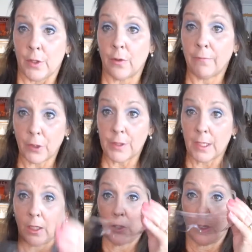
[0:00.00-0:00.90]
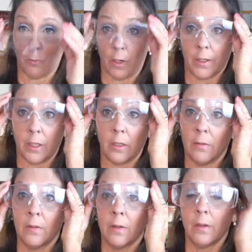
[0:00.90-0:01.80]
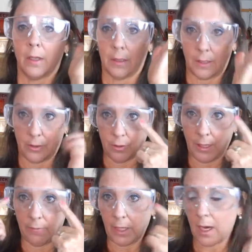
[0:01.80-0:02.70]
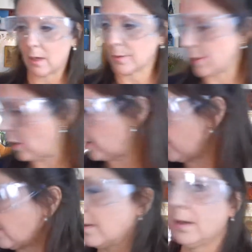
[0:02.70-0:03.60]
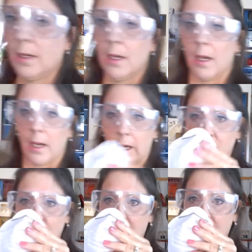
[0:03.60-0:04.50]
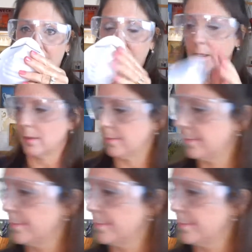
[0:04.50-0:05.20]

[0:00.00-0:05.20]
So the first thing you're gonna wanna do is get your safety goggles on and your mask